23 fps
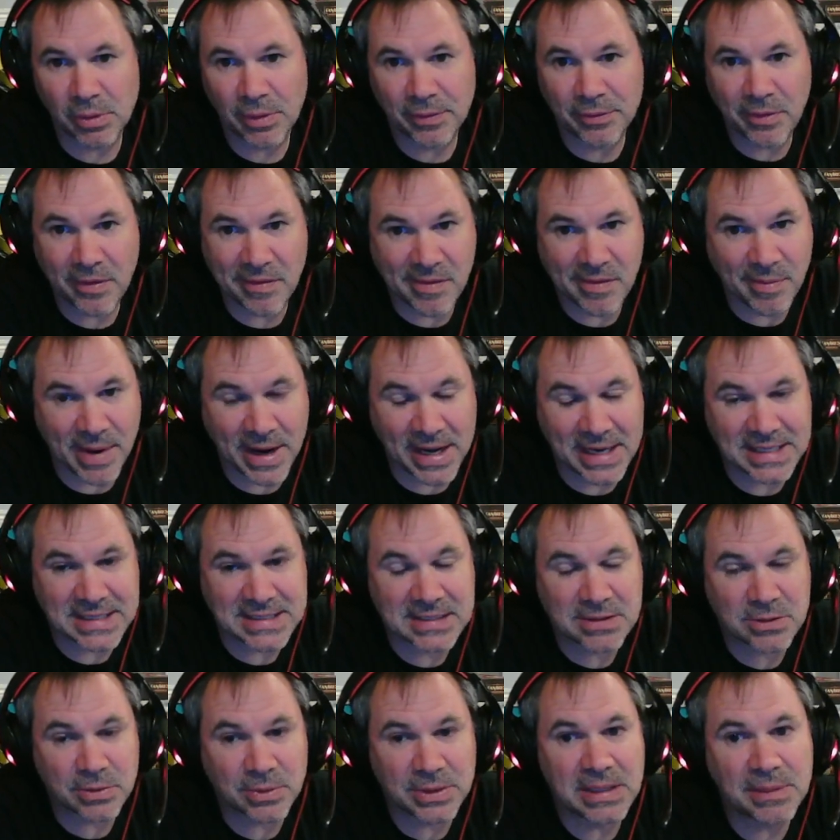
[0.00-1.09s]
If you have a
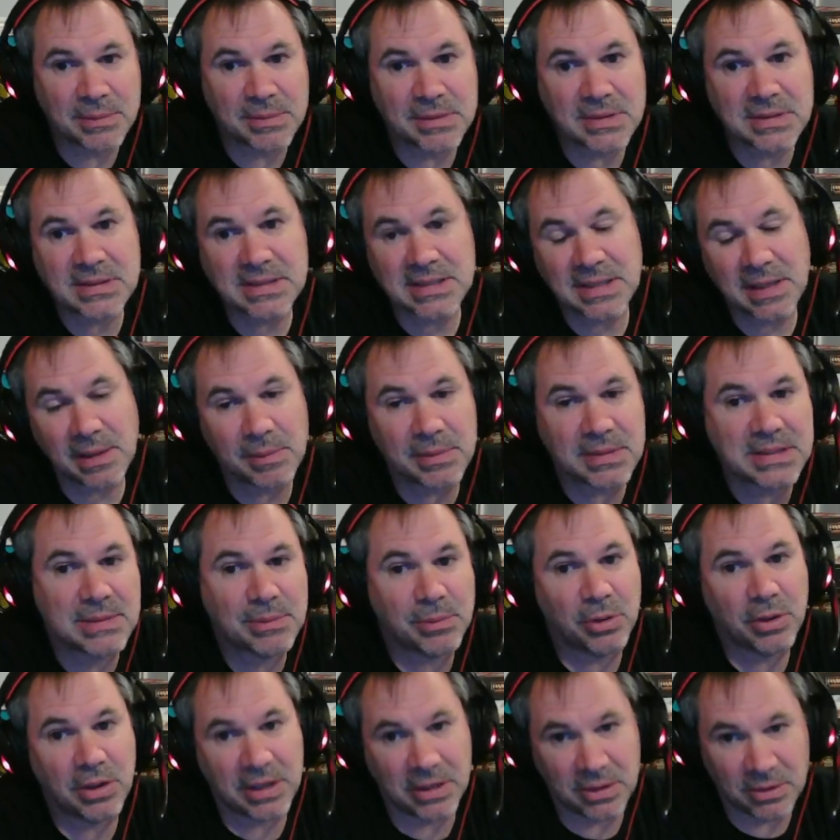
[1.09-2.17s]
-3 demon symbol,
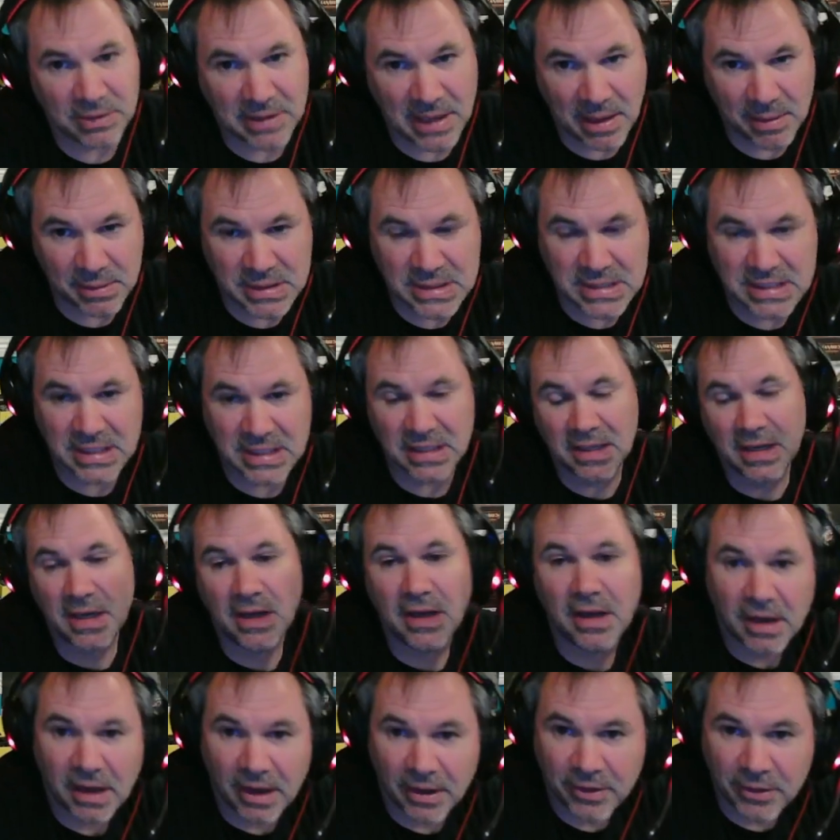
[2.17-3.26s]
you can do damage to
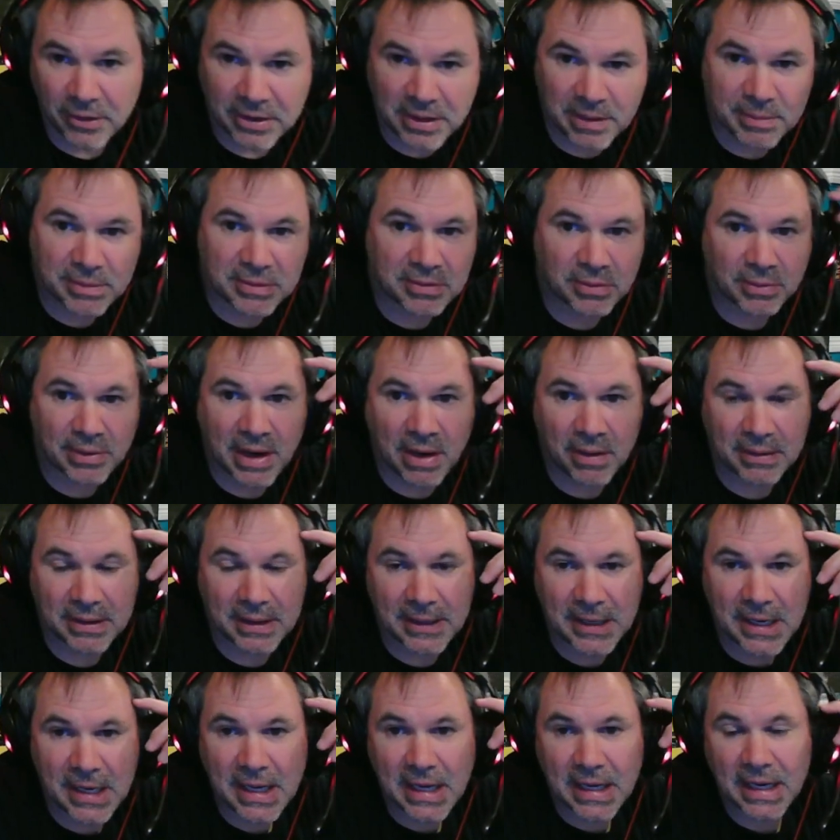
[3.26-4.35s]
other demons around it.
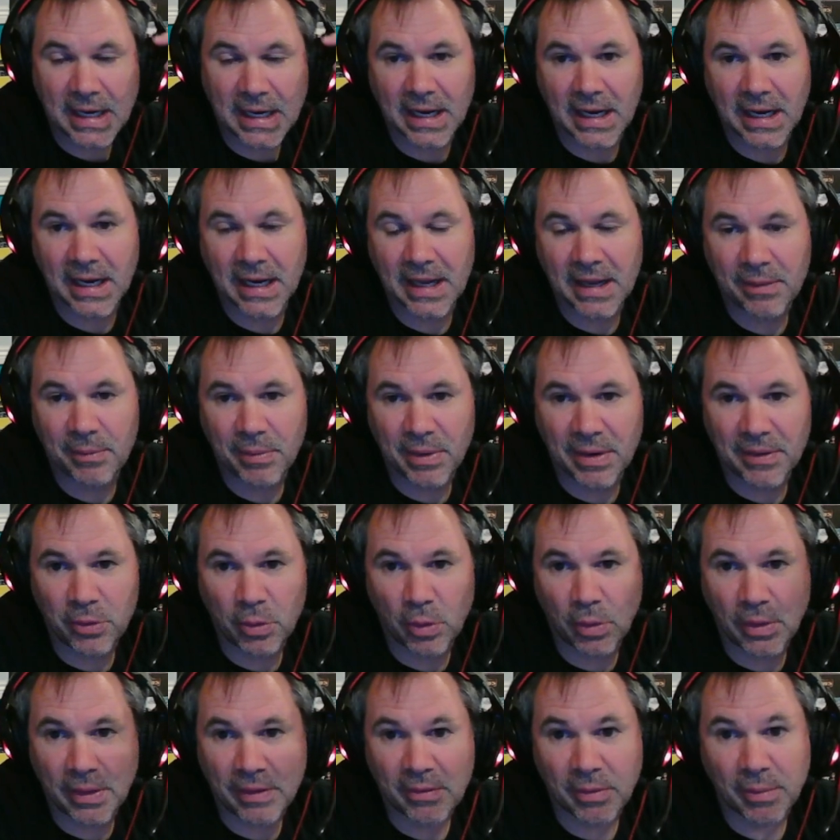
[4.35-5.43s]
But if you
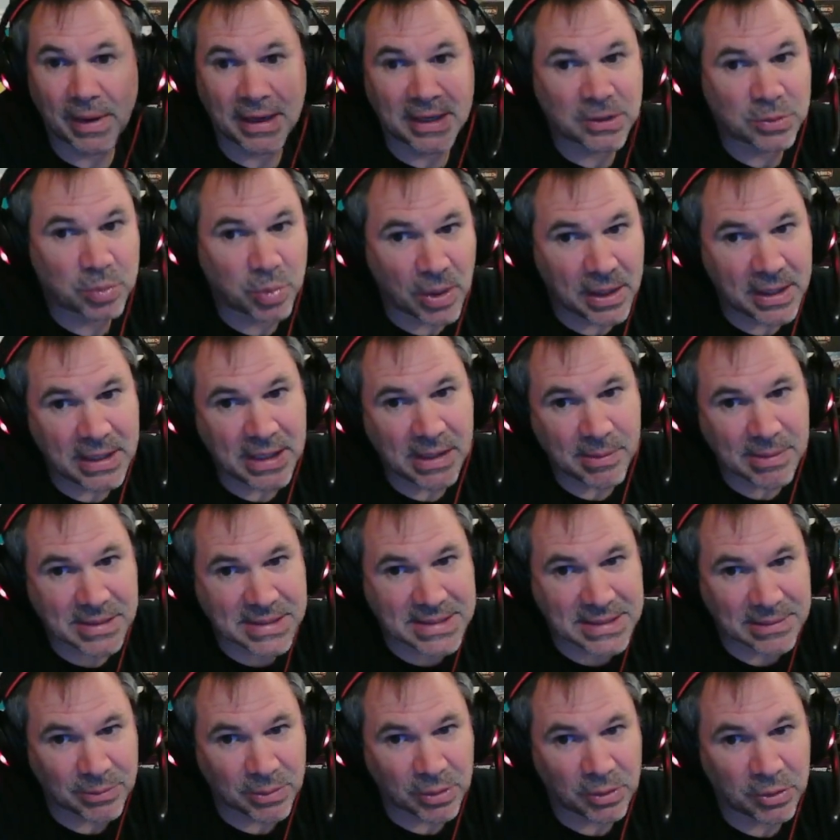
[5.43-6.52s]
only have a -1 demon
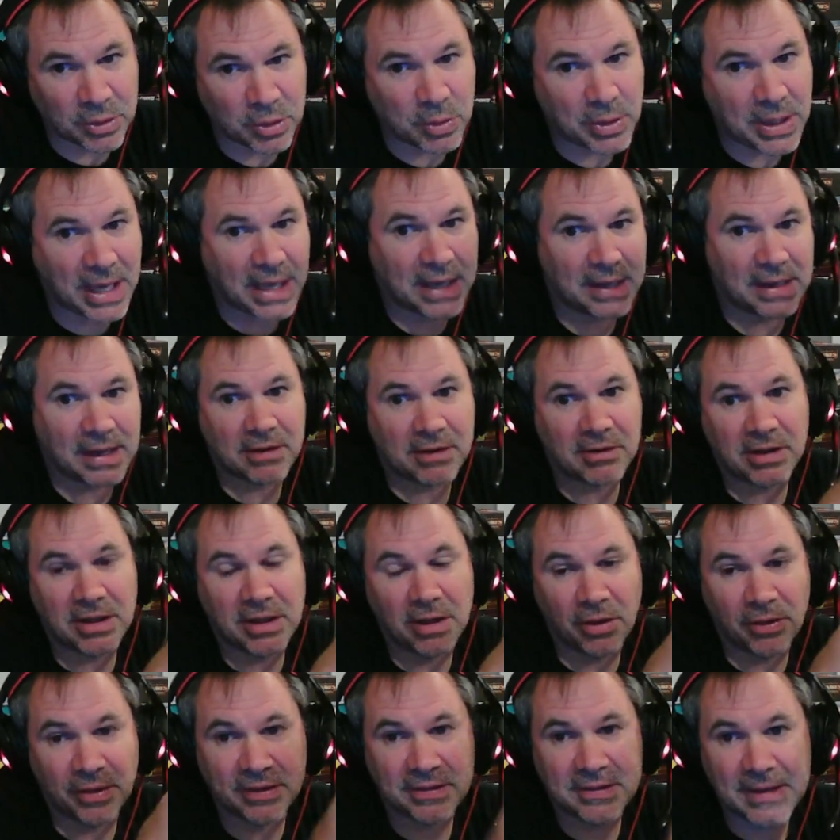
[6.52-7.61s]
symbol, you can't actually kill
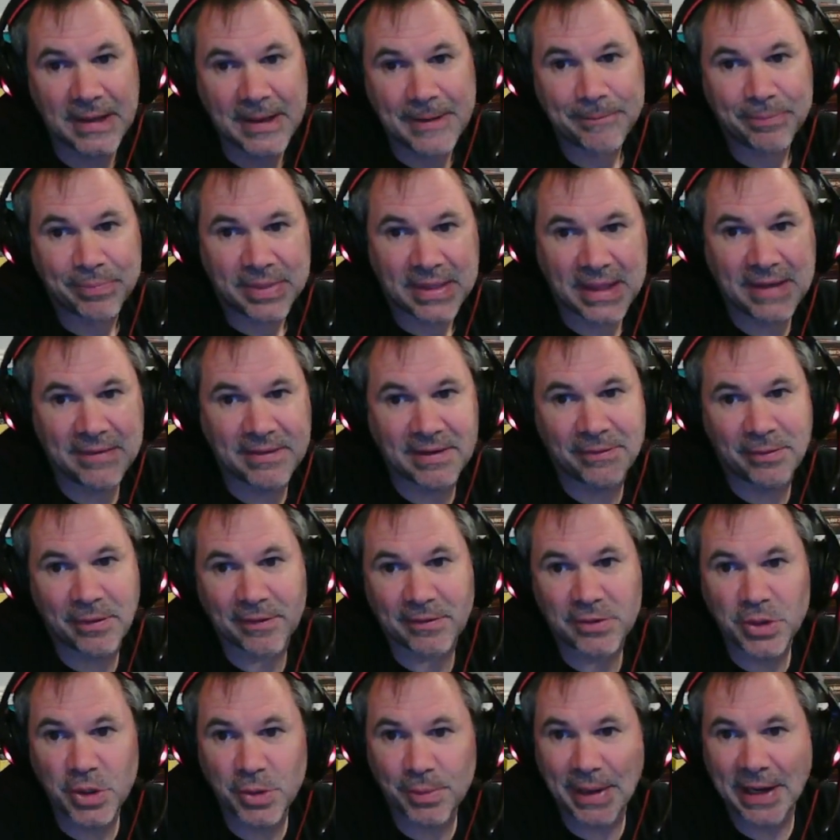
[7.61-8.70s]
this. Even if you have
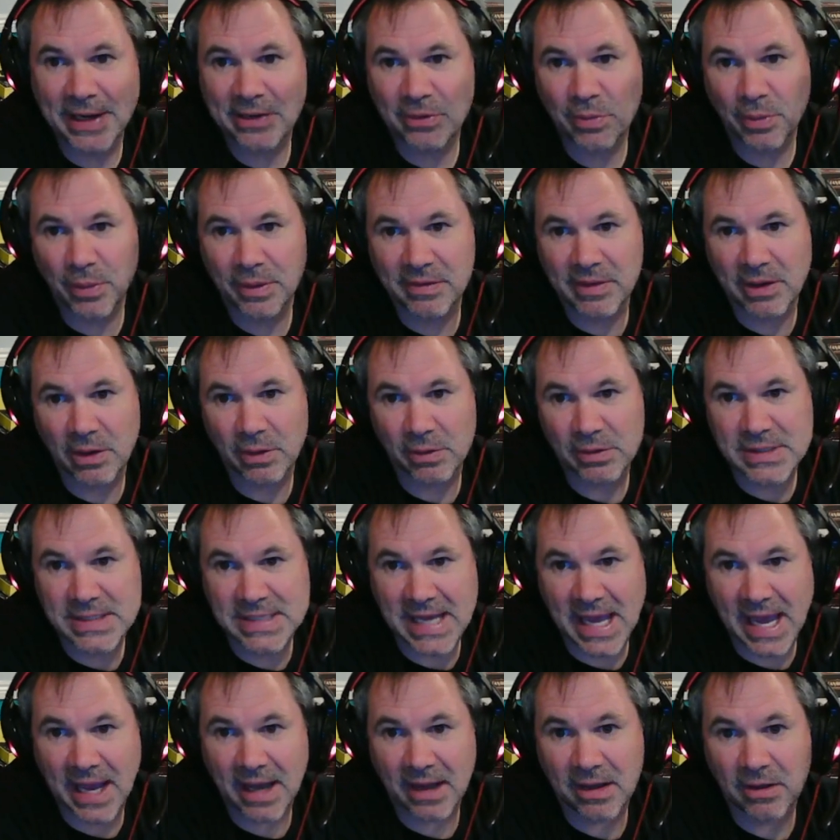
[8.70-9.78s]
two -1s, they don't
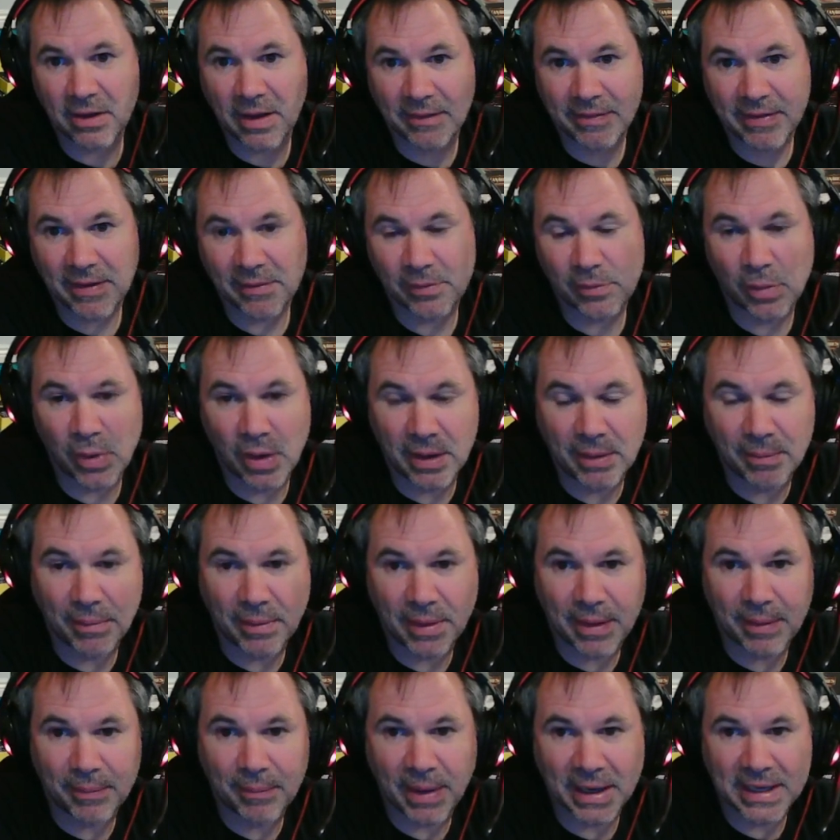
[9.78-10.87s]
stack. You have to have one
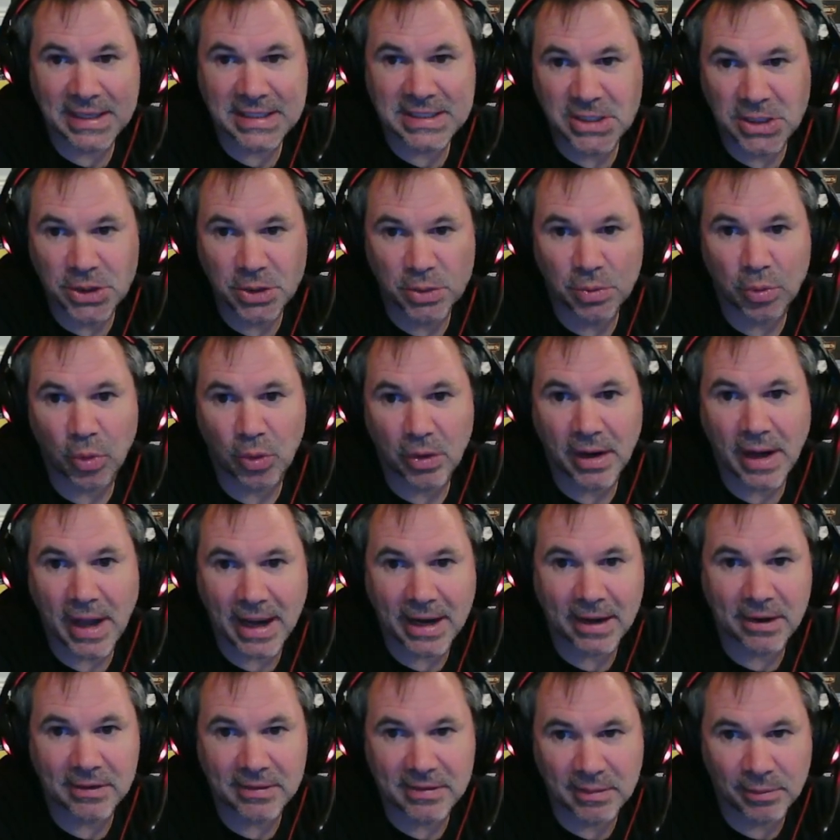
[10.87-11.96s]
-2 or
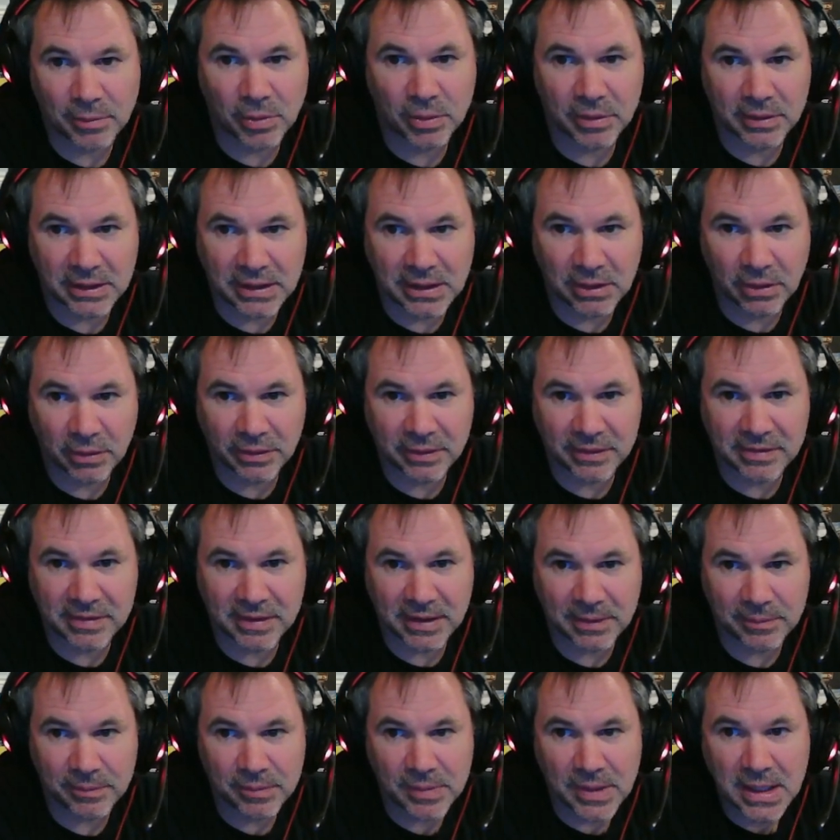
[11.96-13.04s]
higher symbol to kill this
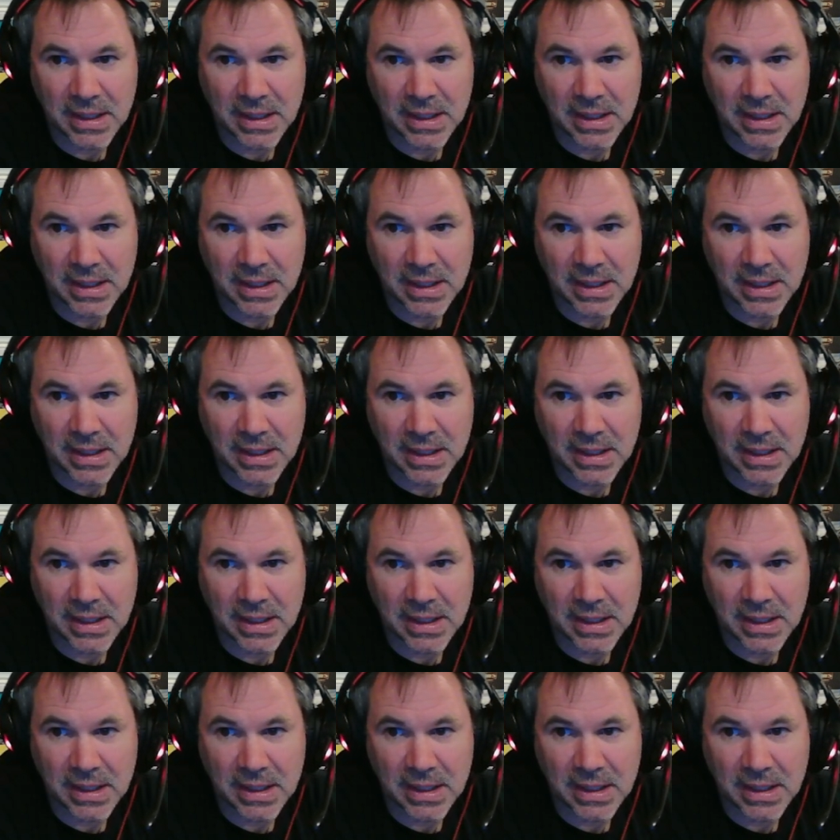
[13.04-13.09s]
thing.